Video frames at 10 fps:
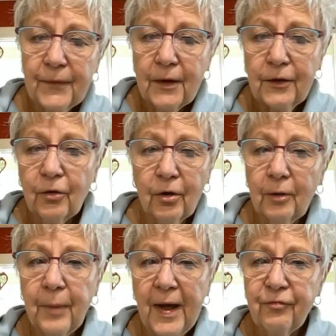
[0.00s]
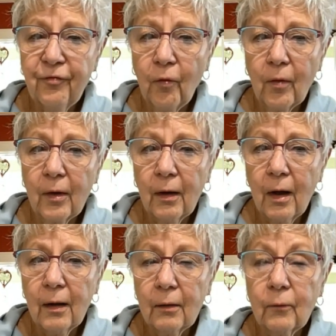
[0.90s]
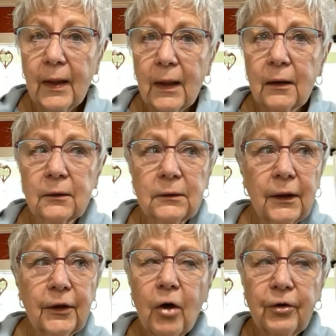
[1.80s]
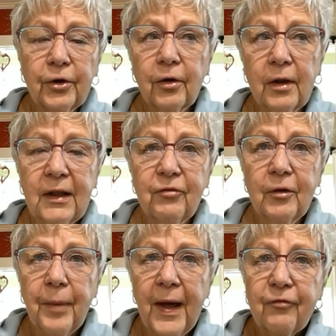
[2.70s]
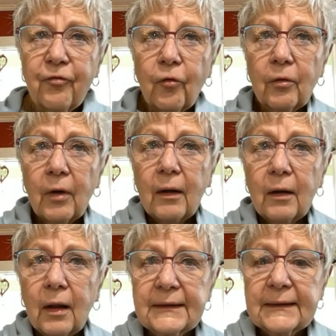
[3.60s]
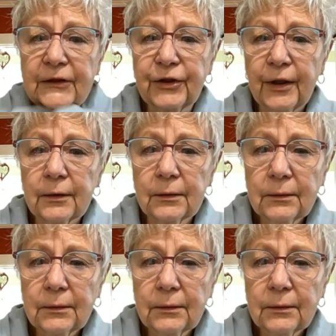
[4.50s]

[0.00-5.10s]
You couldn't pay for no, you couldn't even pay for a session